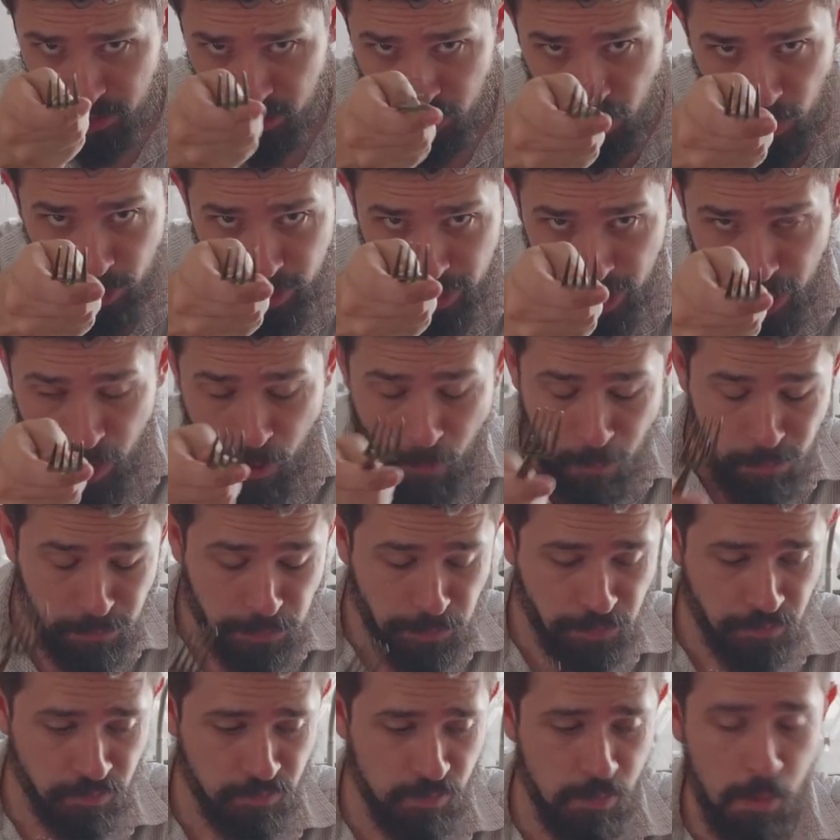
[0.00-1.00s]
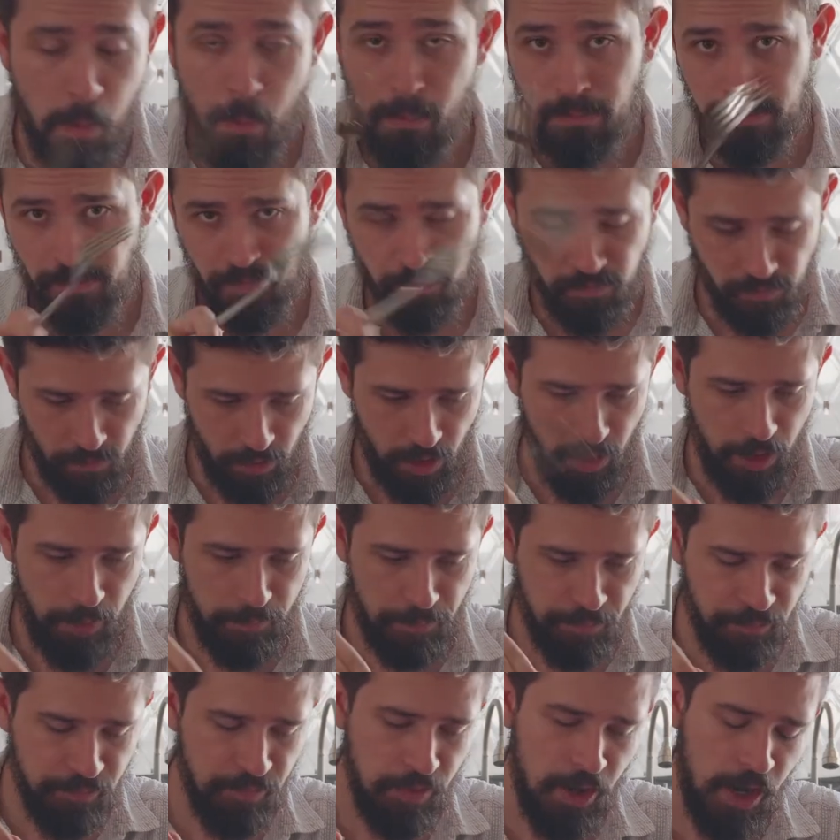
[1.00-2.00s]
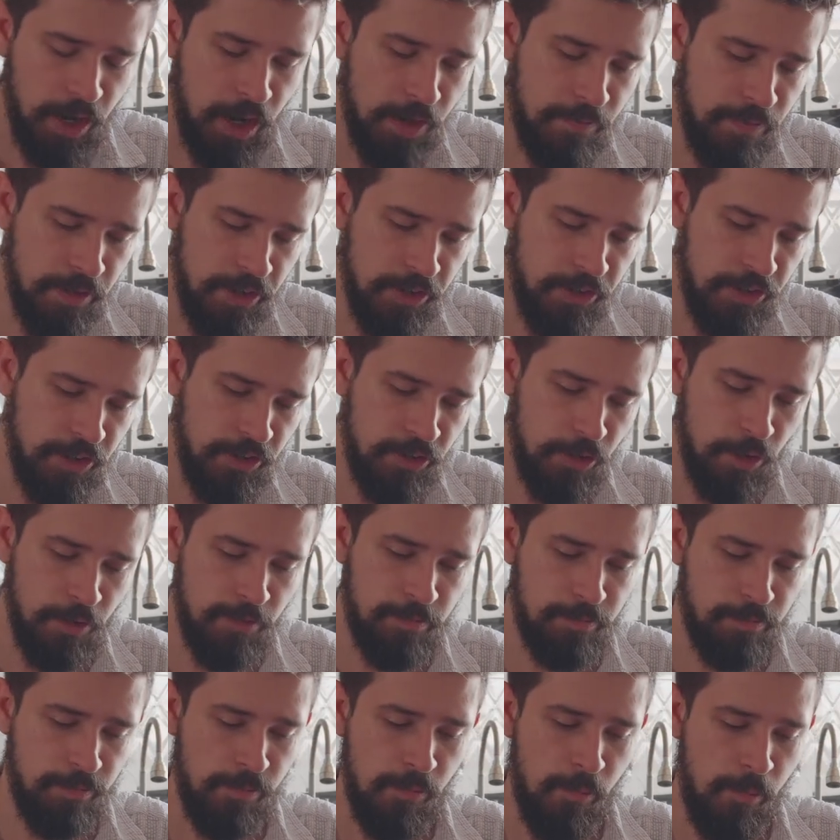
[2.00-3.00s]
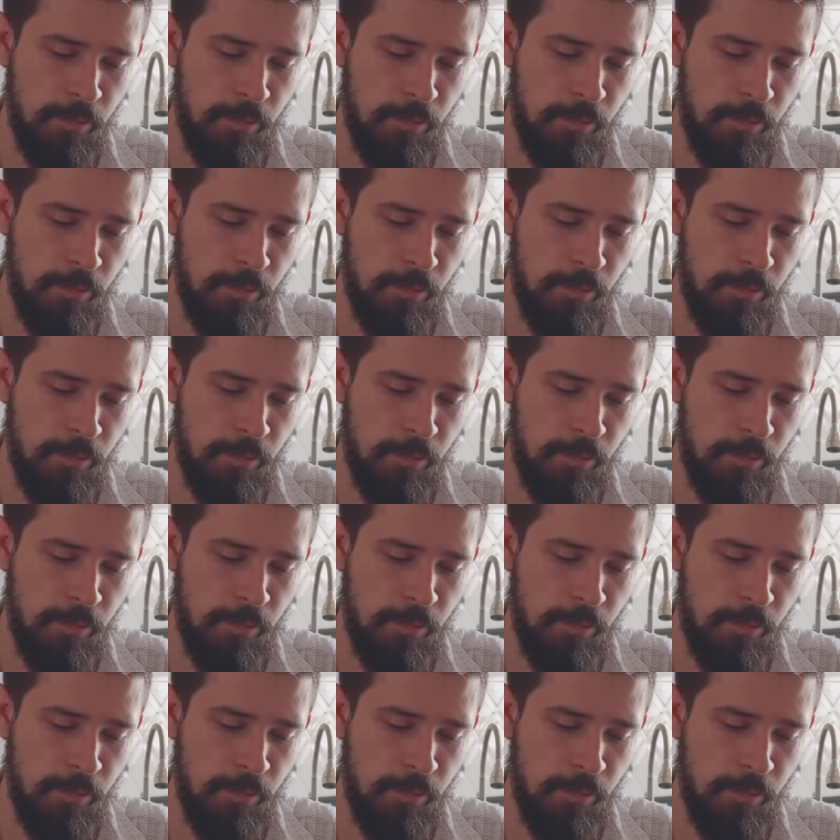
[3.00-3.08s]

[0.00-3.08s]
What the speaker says: Do it now. I'm going to finish this off.